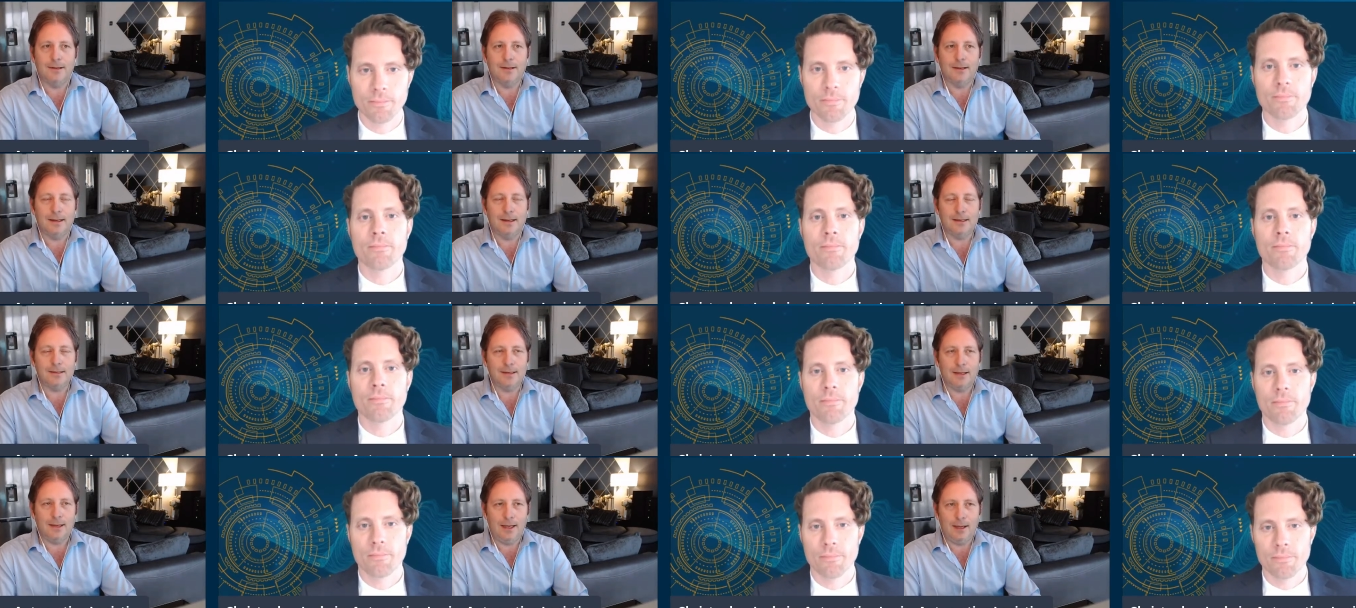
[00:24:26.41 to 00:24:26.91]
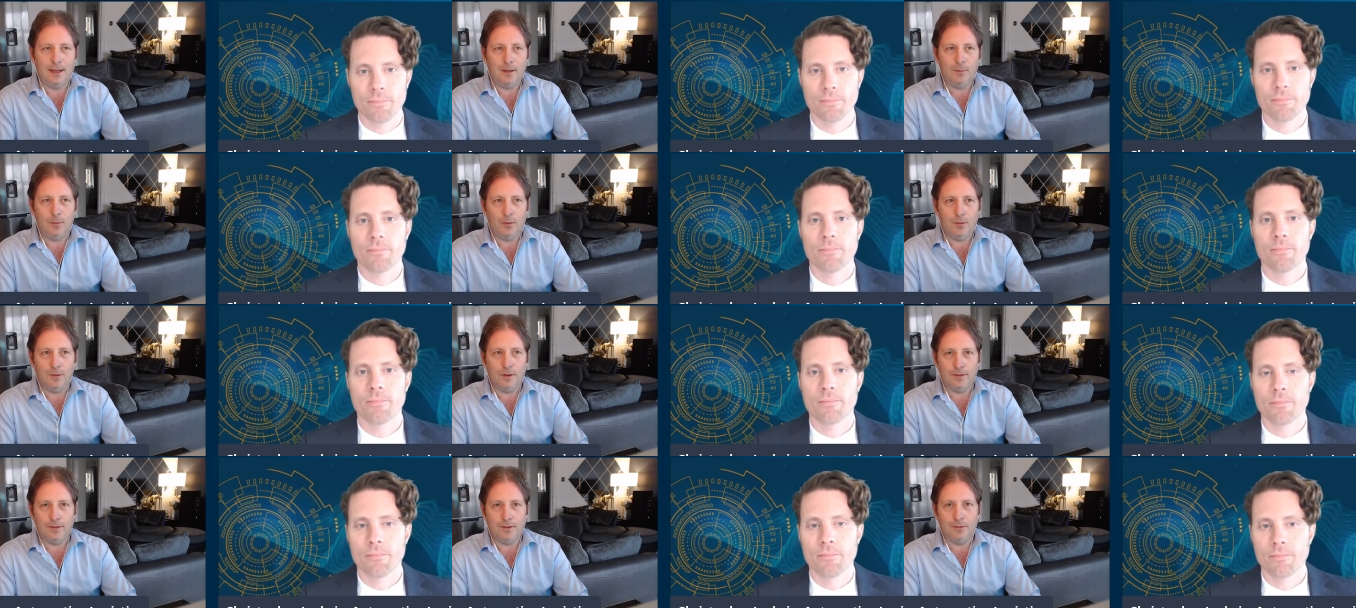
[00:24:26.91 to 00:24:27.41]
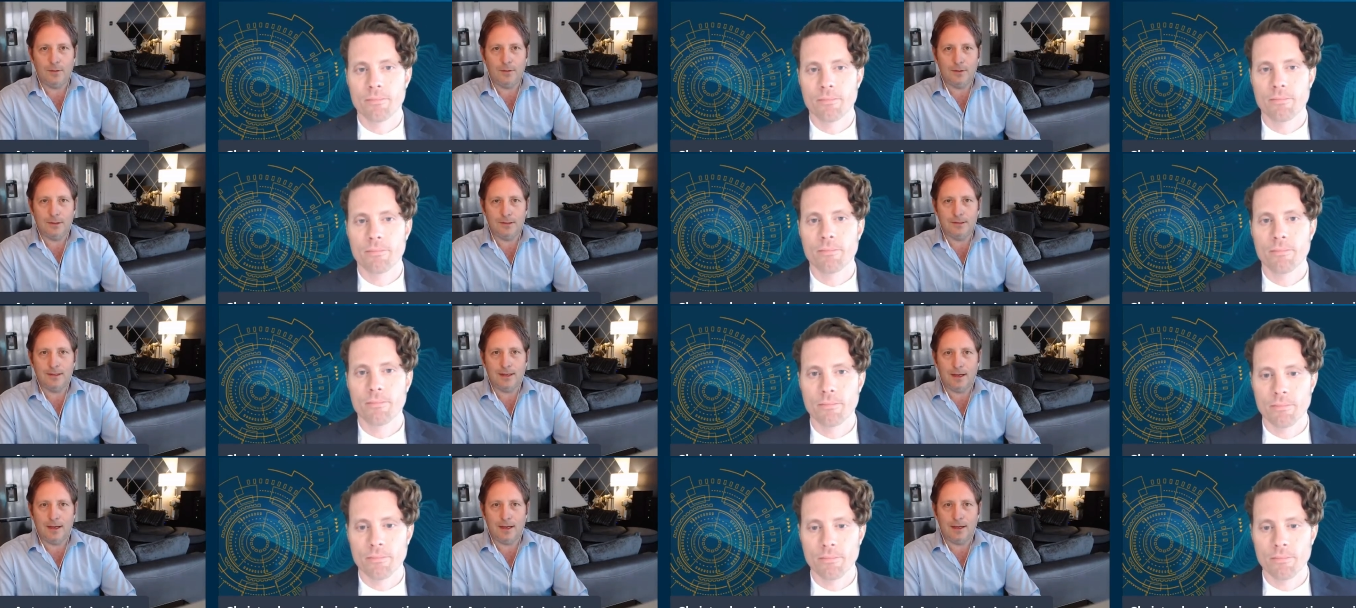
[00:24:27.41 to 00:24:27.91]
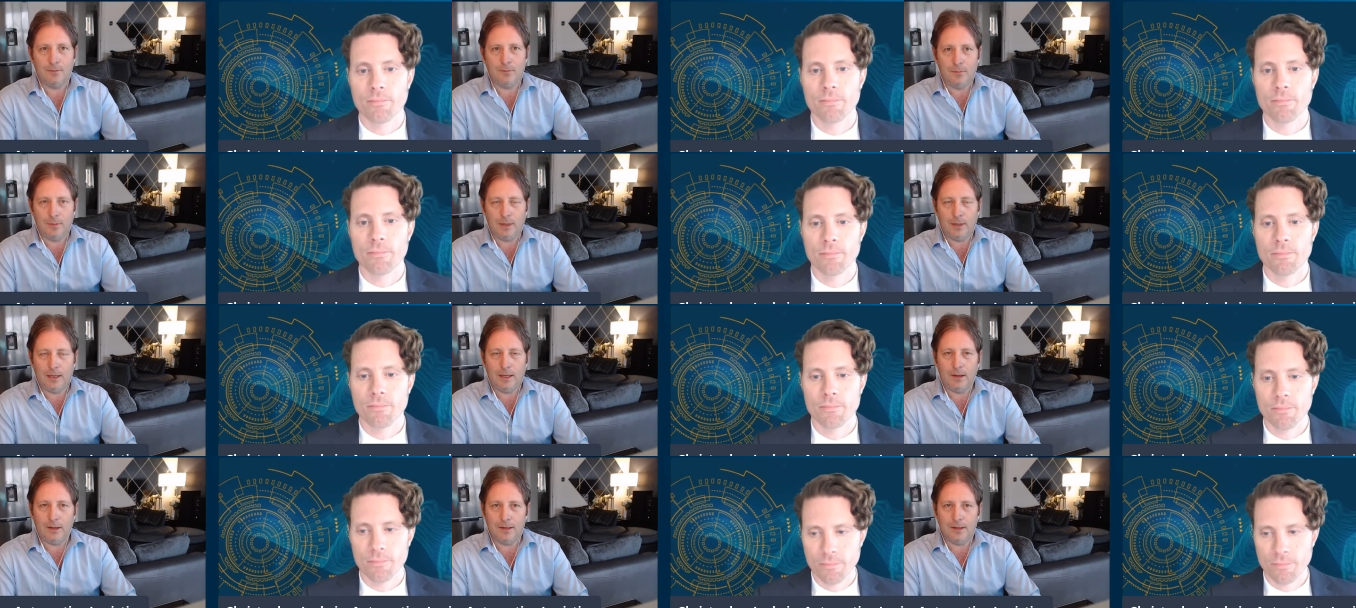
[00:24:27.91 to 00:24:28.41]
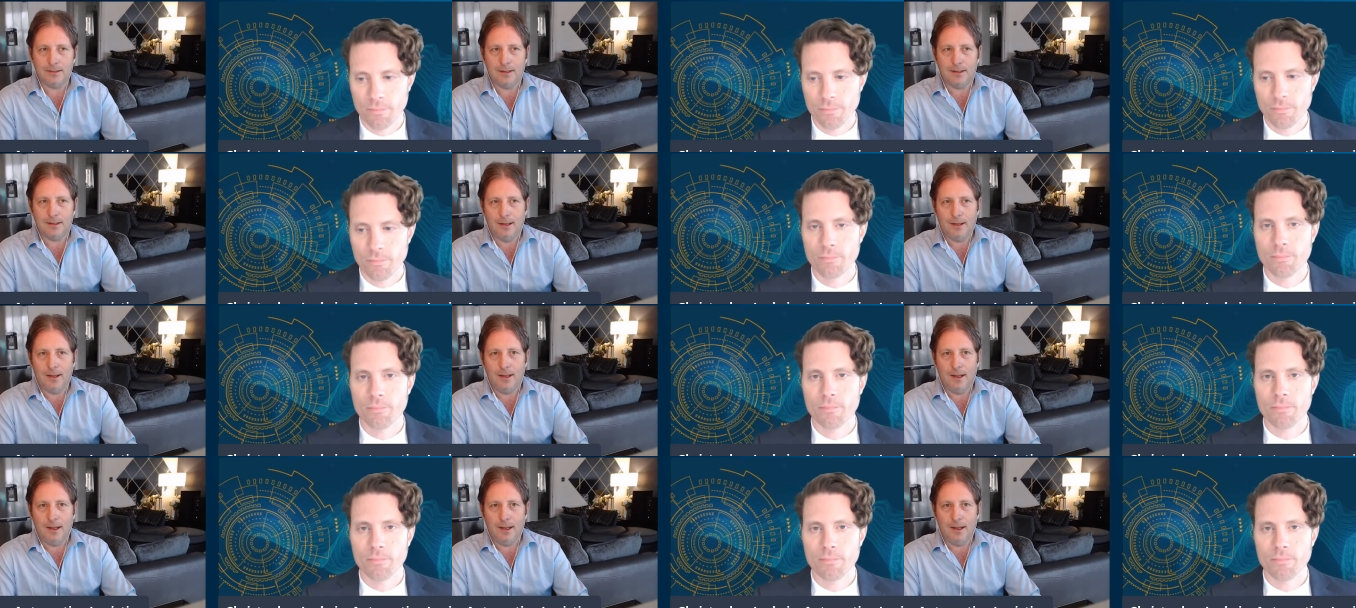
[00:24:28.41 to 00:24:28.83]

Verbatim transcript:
Speaker 1: and that's a key point to understand because